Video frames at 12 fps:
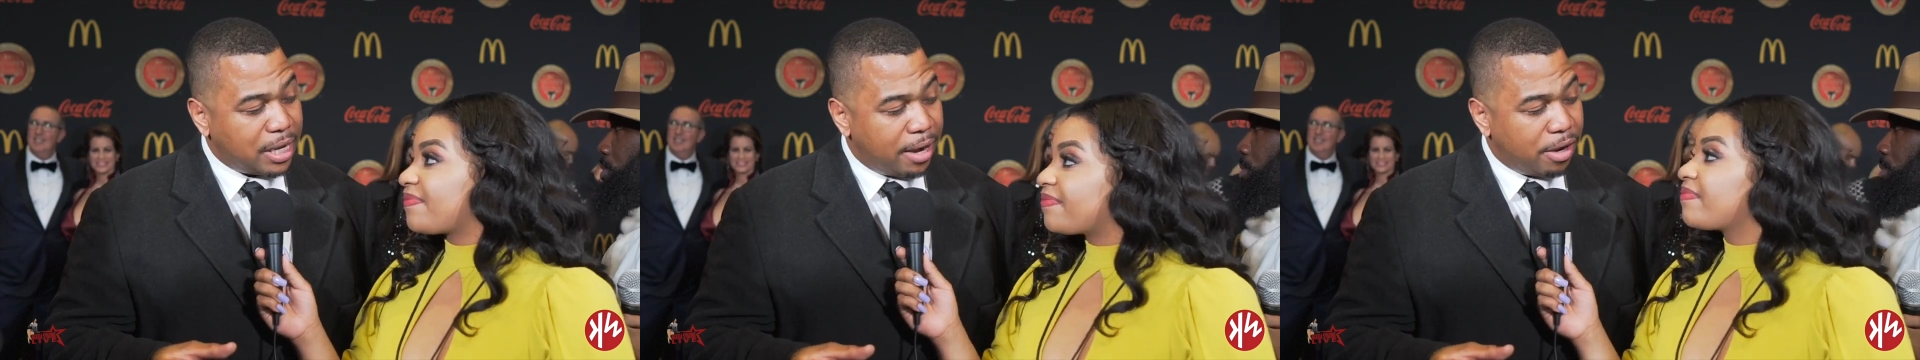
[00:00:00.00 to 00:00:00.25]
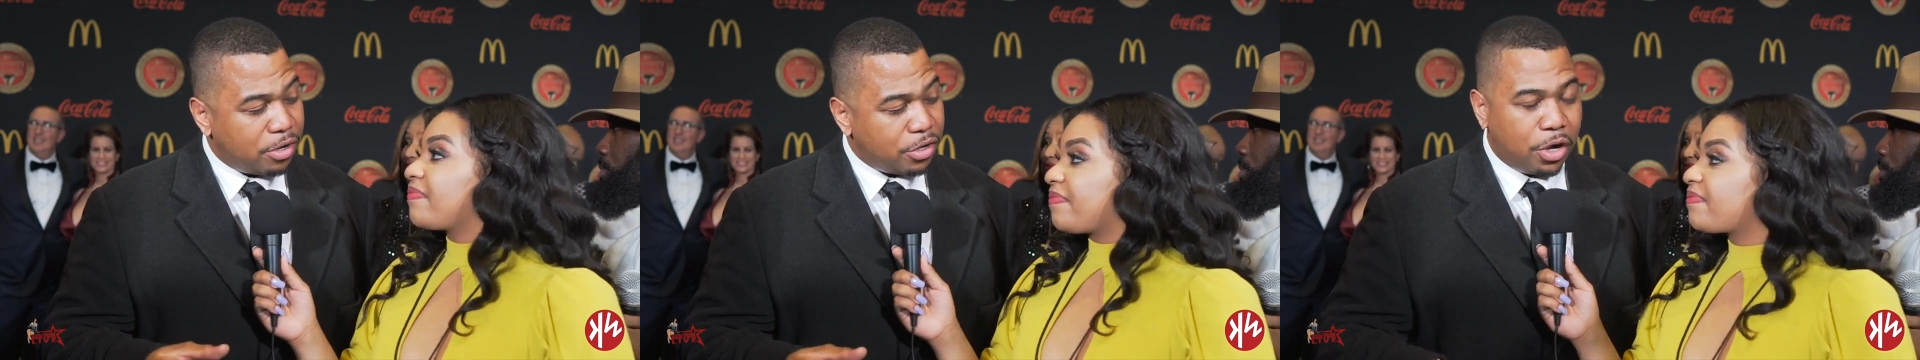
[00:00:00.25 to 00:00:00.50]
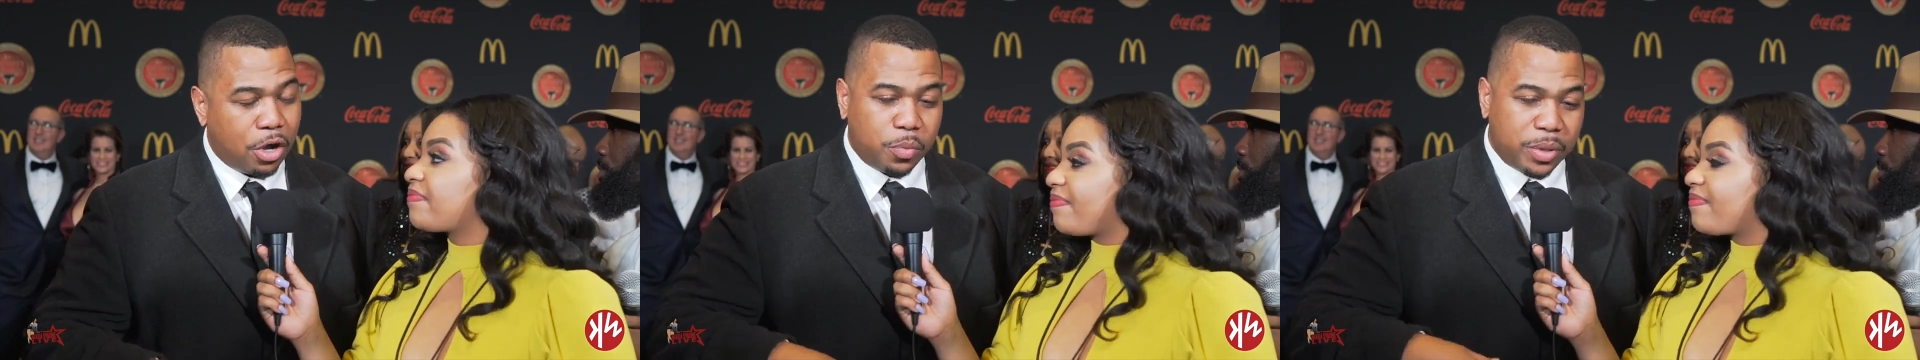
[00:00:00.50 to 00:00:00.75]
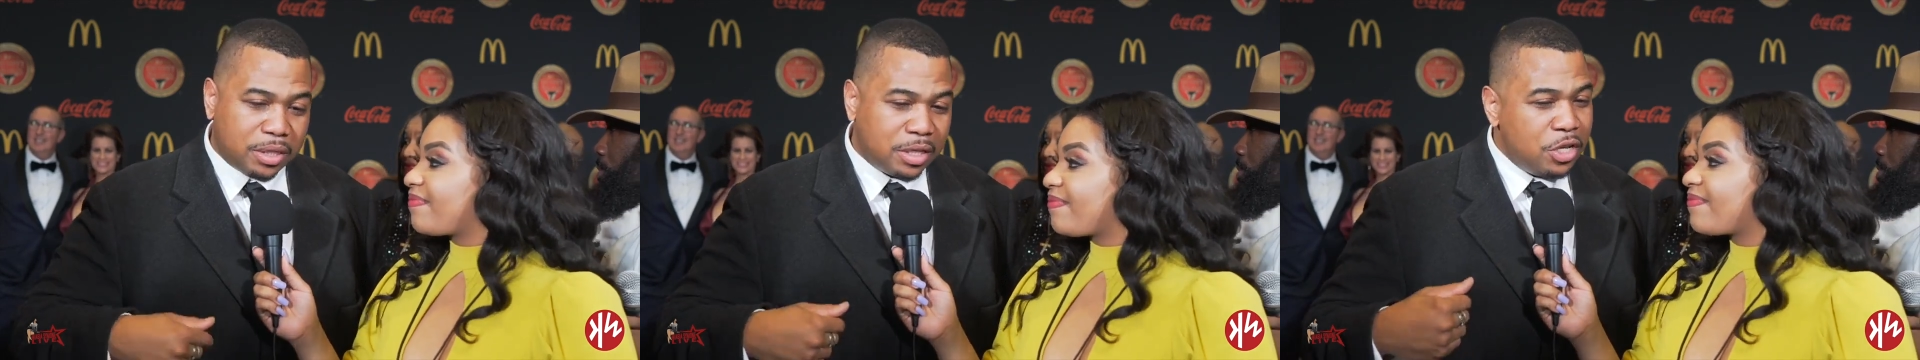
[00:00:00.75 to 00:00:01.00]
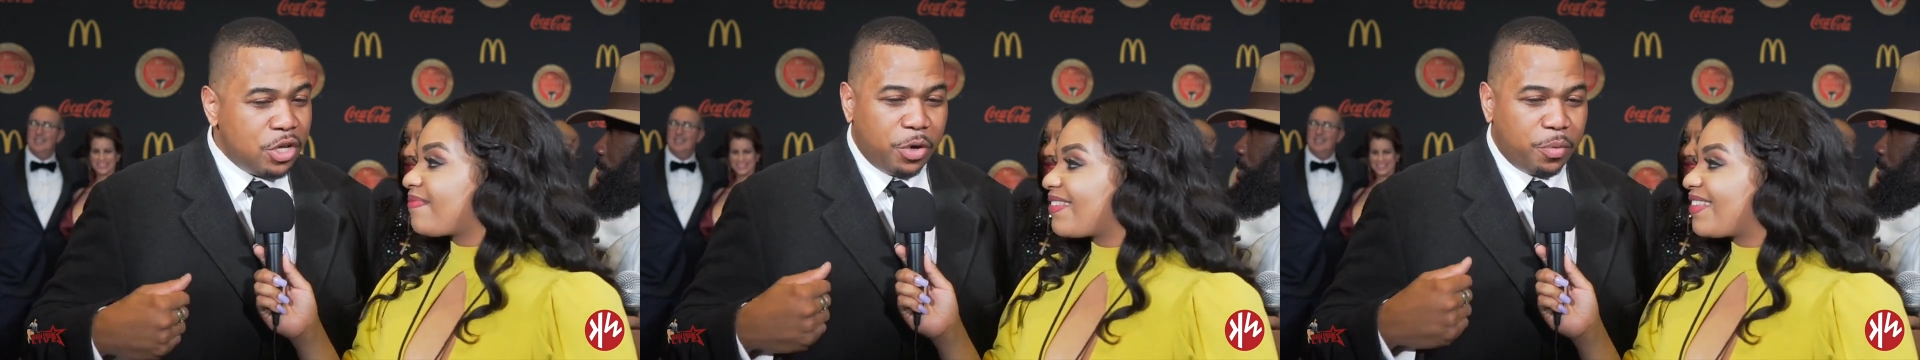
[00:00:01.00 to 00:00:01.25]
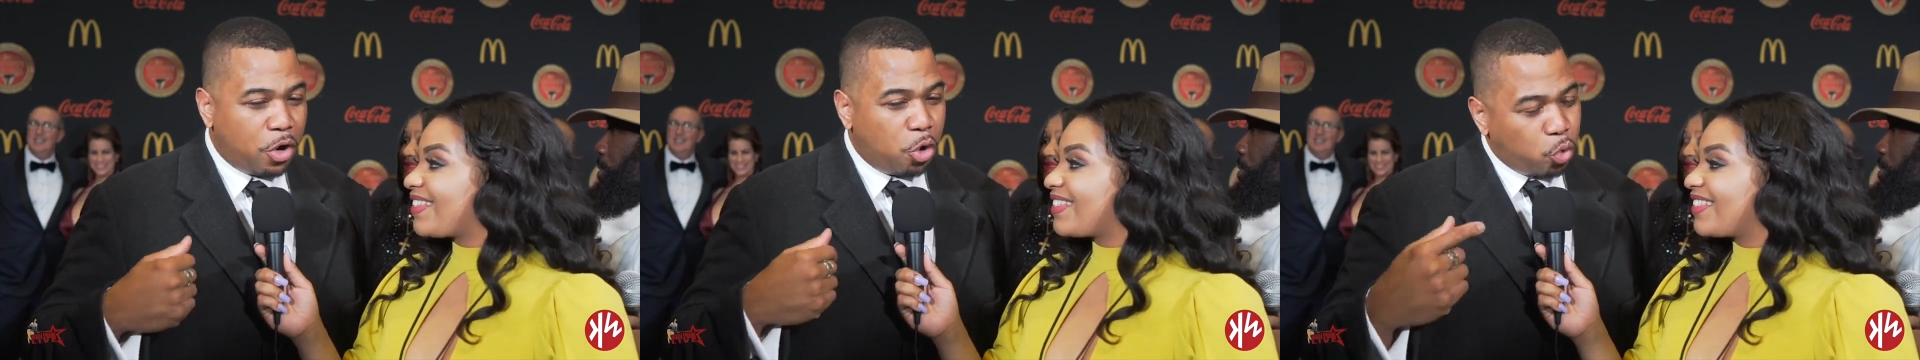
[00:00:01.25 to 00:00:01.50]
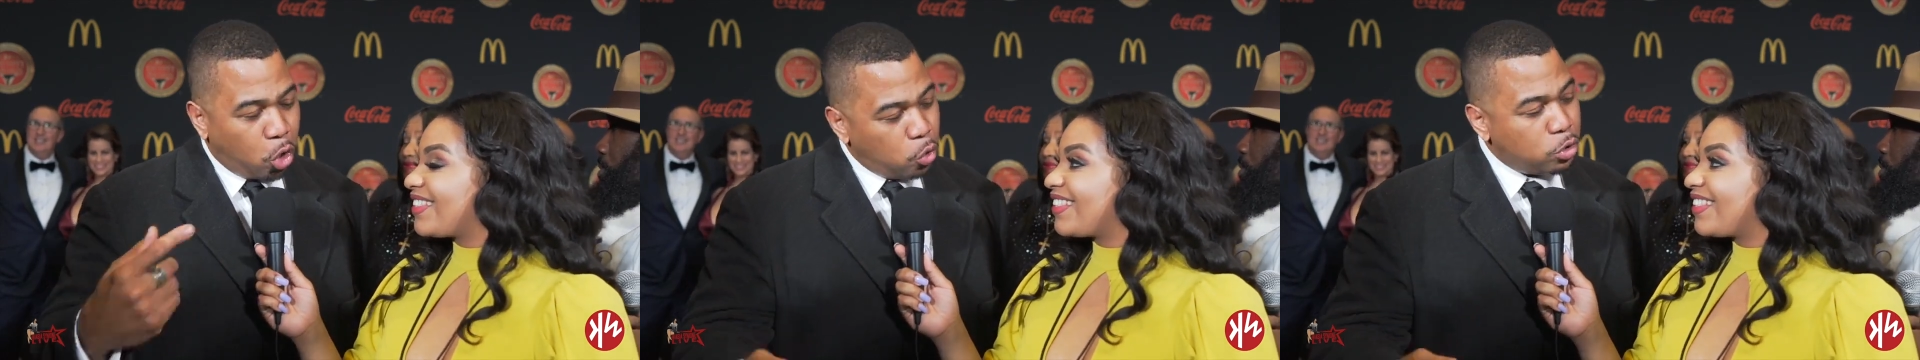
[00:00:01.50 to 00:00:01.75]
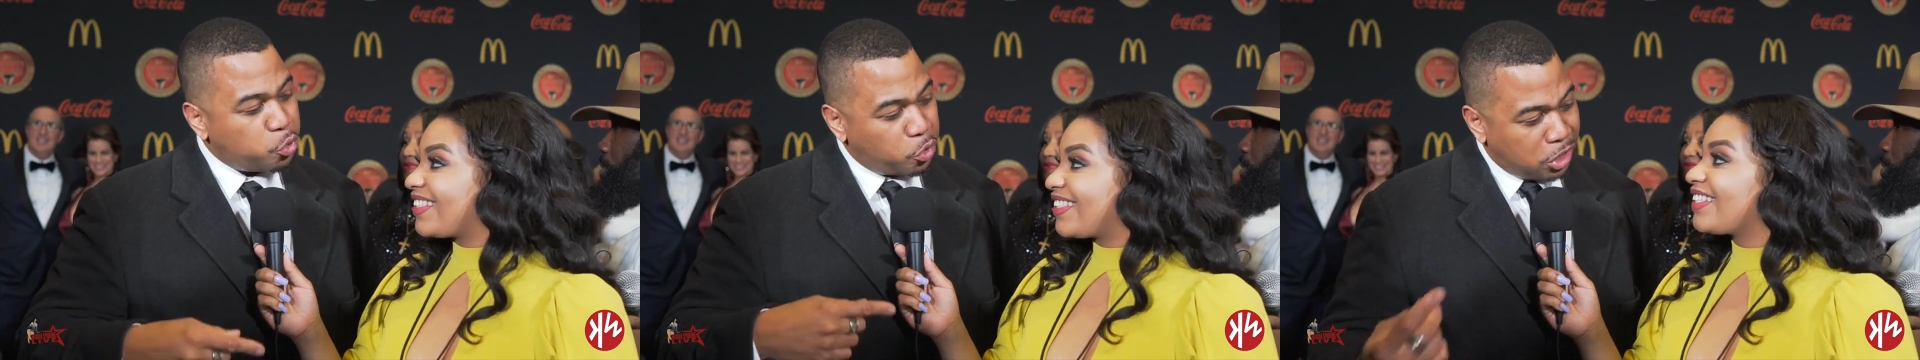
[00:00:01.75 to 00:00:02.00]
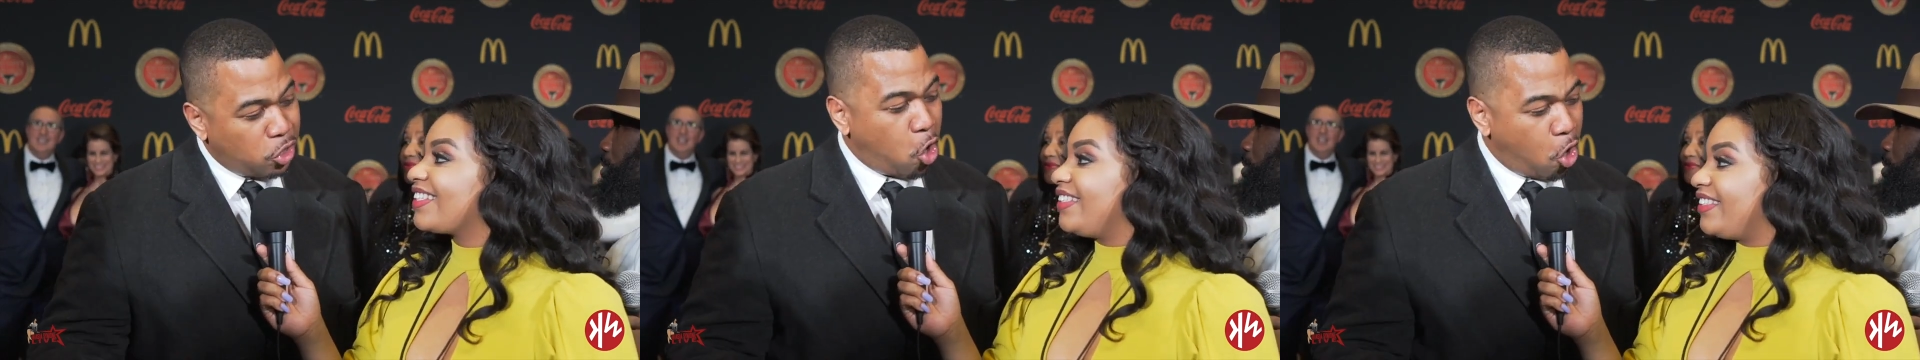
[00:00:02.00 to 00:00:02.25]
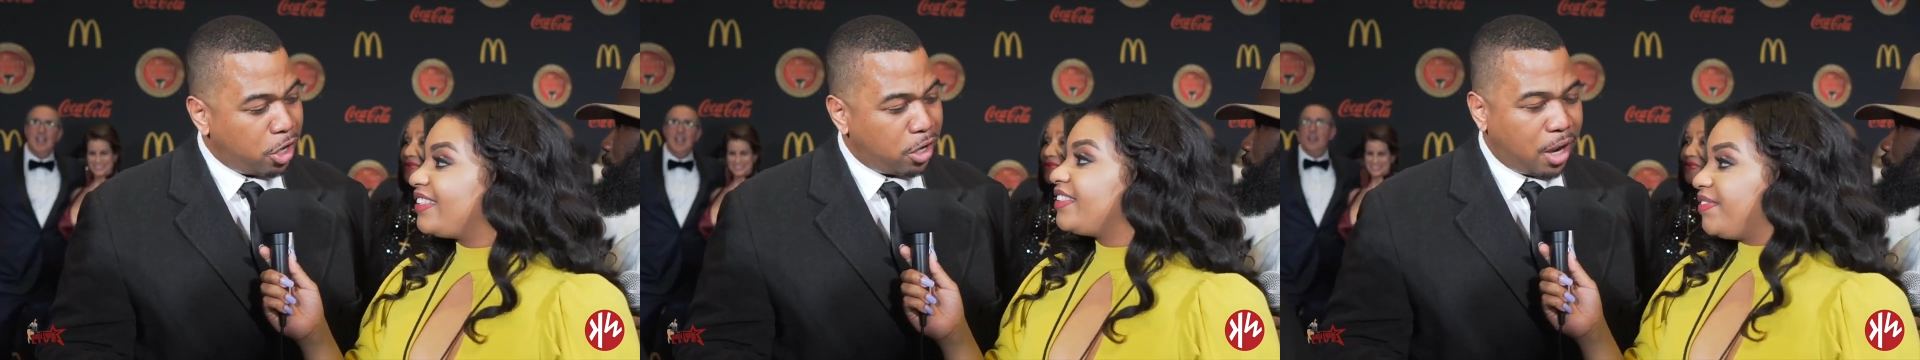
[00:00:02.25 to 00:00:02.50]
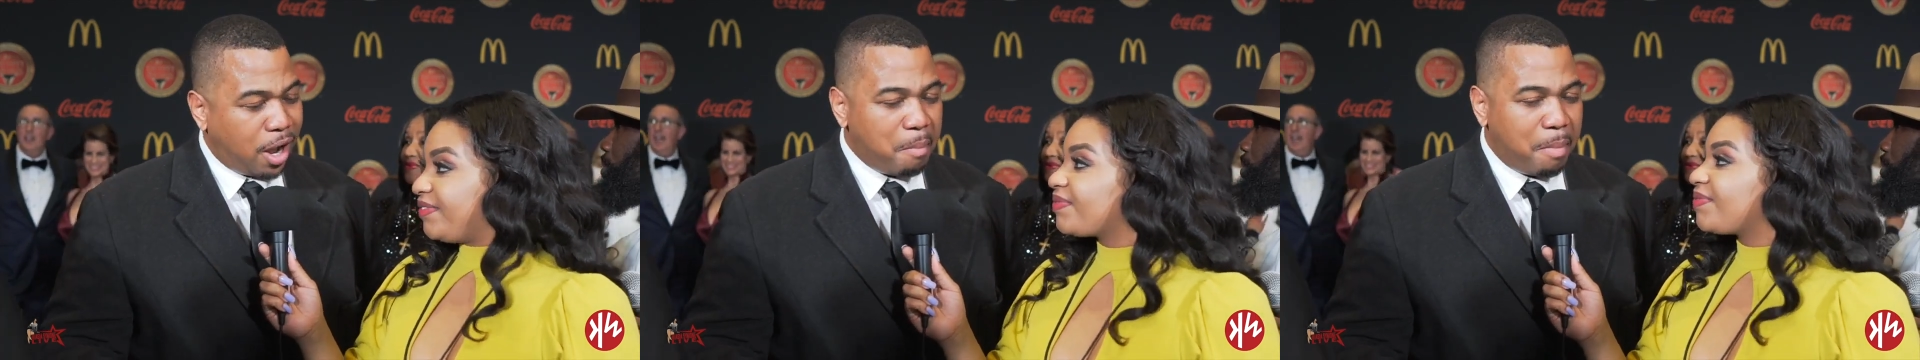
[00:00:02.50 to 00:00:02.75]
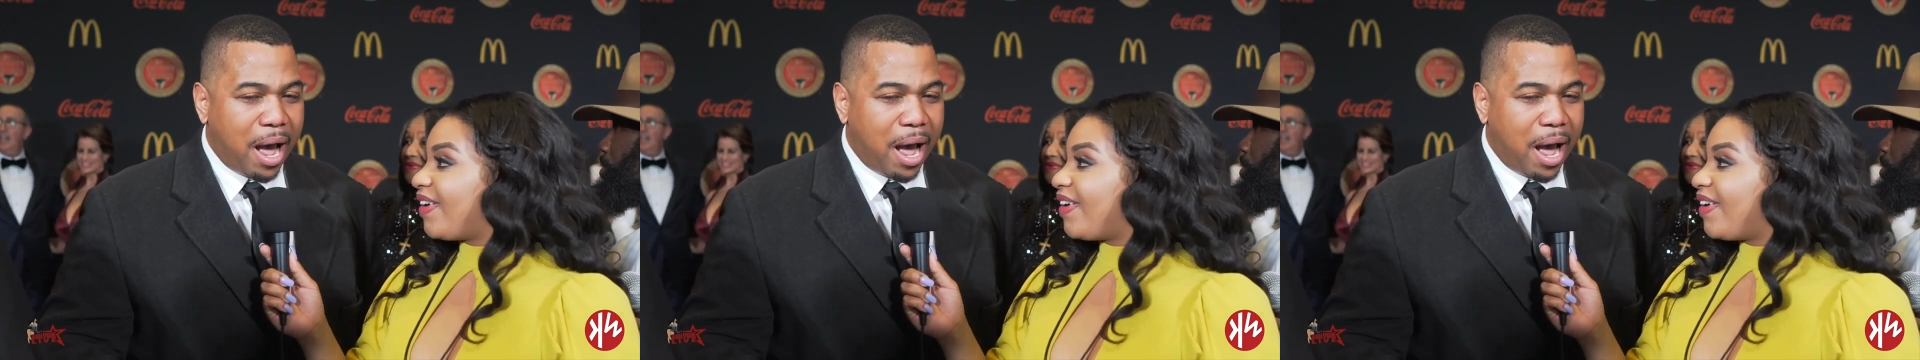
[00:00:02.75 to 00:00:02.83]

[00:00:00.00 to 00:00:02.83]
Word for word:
Speaker 1: tighter. You know, we, roles were a little harder to come